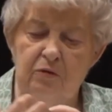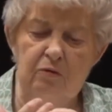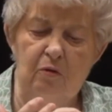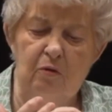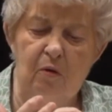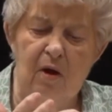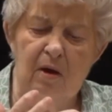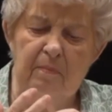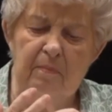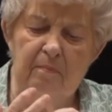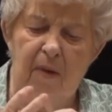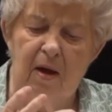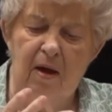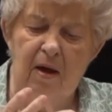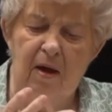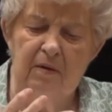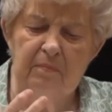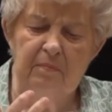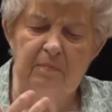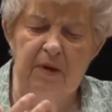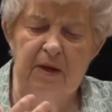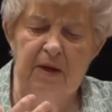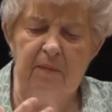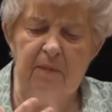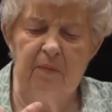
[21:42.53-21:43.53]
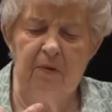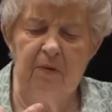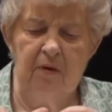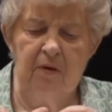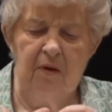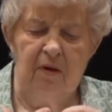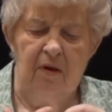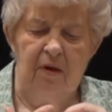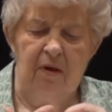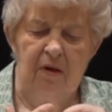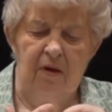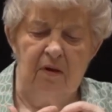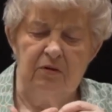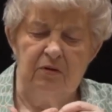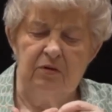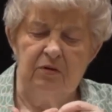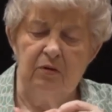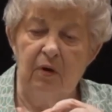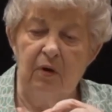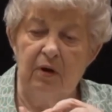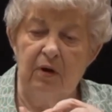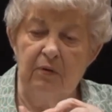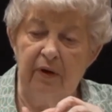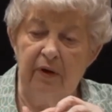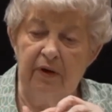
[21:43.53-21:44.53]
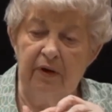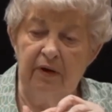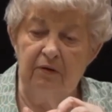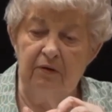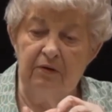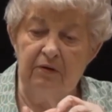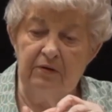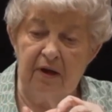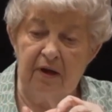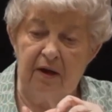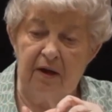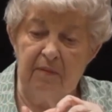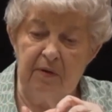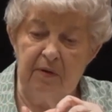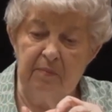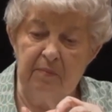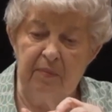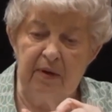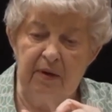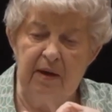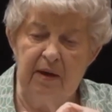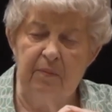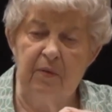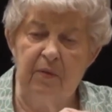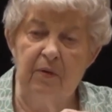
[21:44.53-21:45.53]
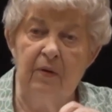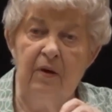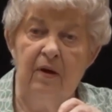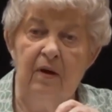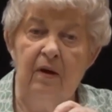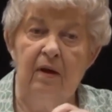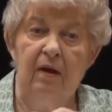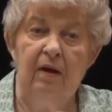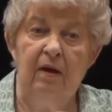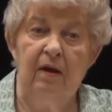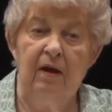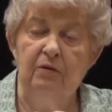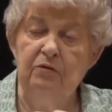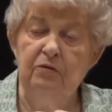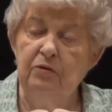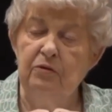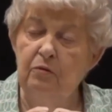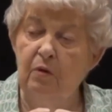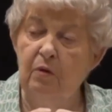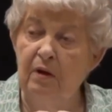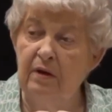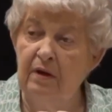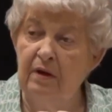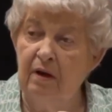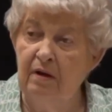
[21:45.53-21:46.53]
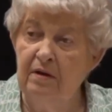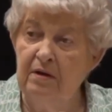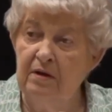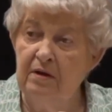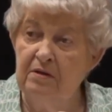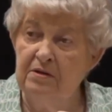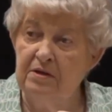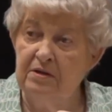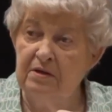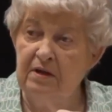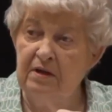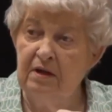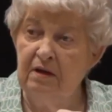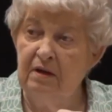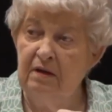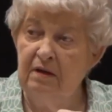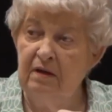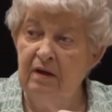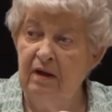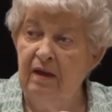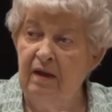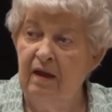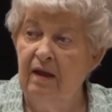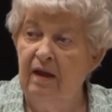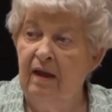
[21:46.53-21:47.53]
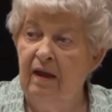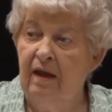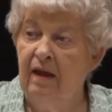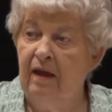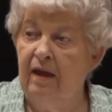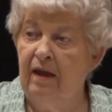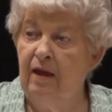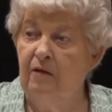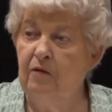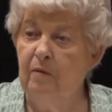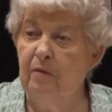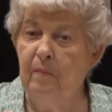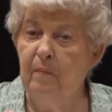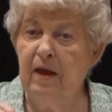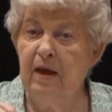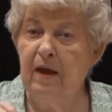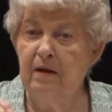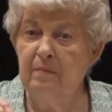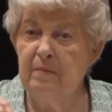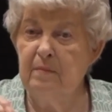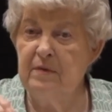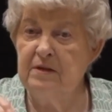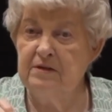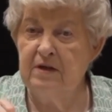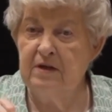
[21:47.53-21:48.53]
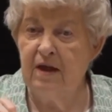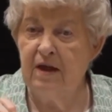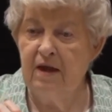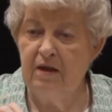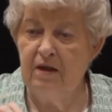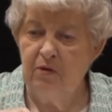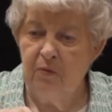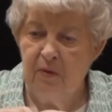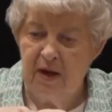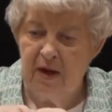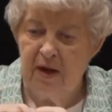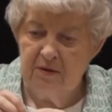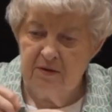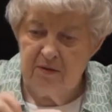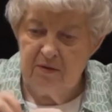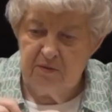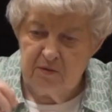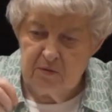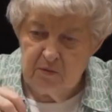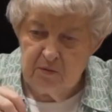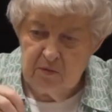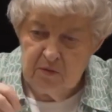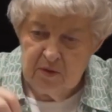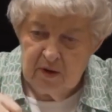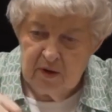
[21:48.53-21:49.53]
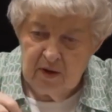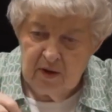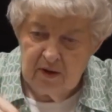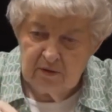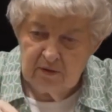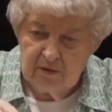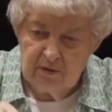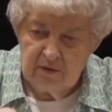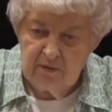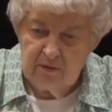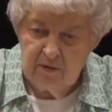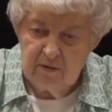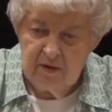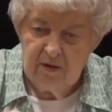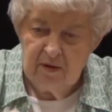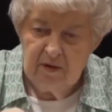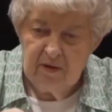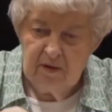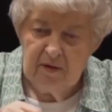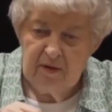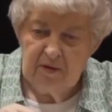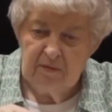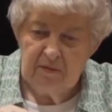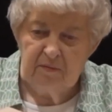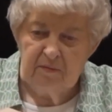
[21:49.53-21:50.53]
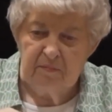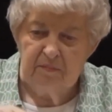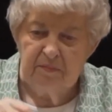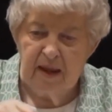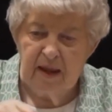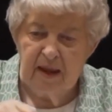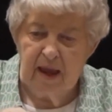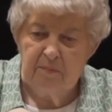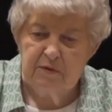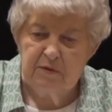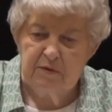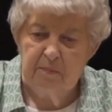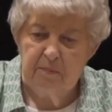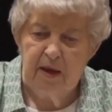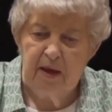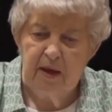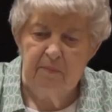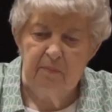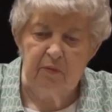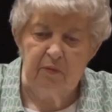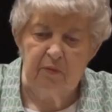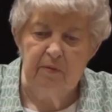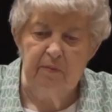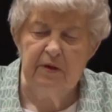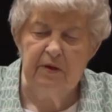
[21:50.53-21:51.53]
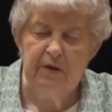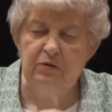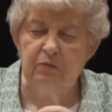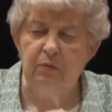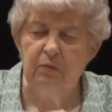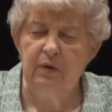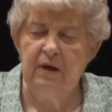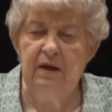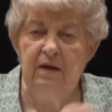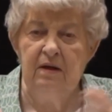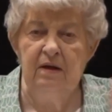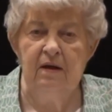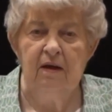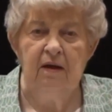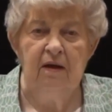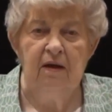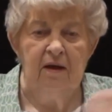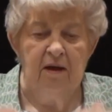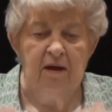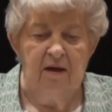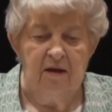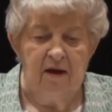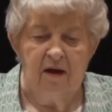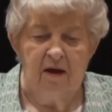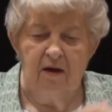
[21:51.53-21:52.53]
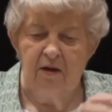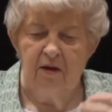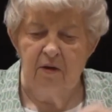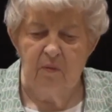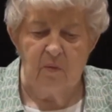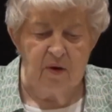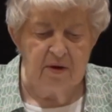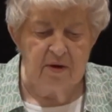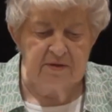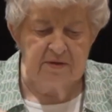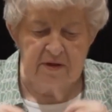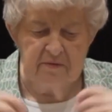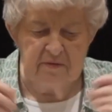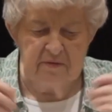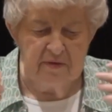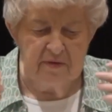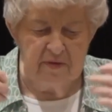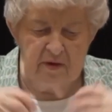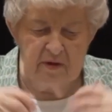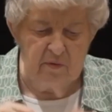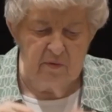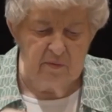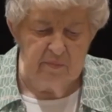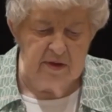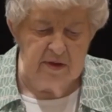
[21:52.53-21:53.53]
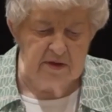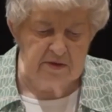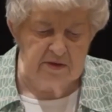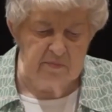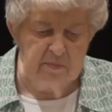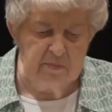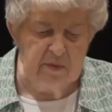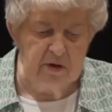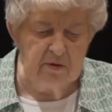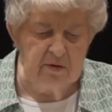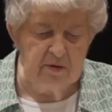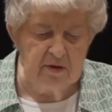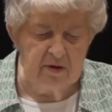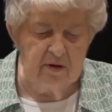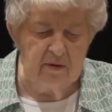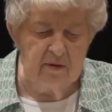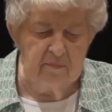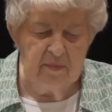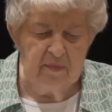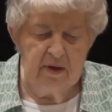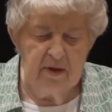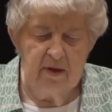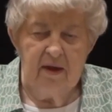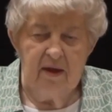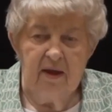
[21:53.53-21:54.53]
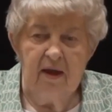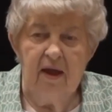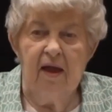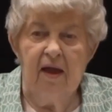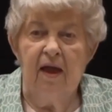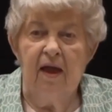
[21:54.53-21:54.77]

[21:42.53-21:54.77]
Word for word: two on bond paper, two on regular typing paper, and two on onion skin. If you made a mistake, you had to do little tabs of paper in between, otherwise, everything would be smeared up.